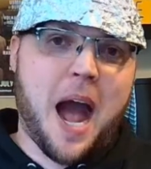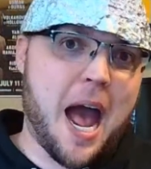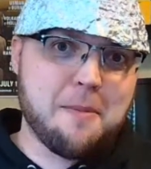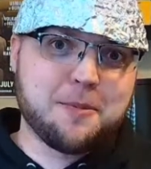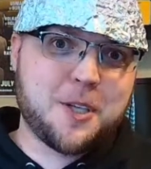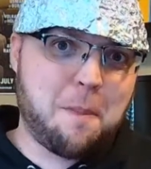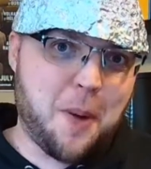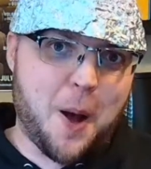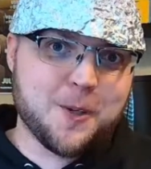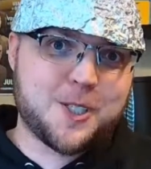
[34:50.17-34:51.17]
I'm
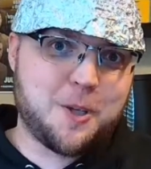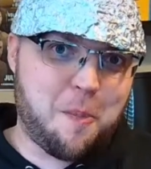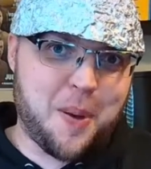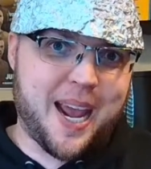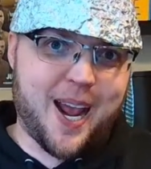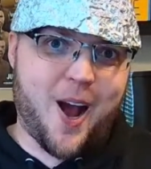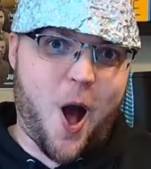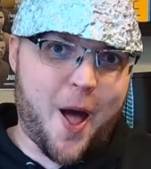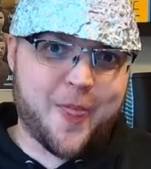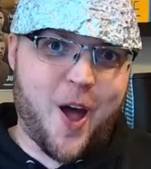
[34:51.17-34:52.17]
supposed to be
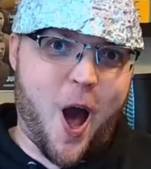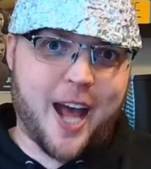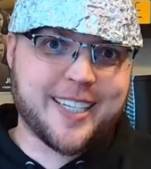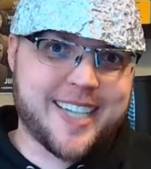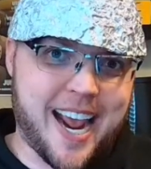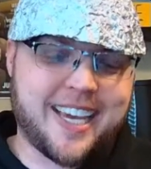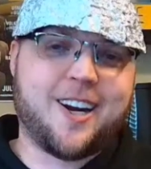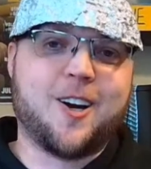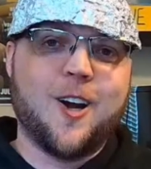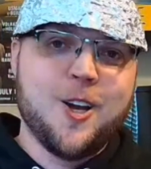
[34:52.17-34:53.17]
on the hot take
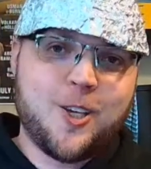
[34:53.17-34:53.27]
here.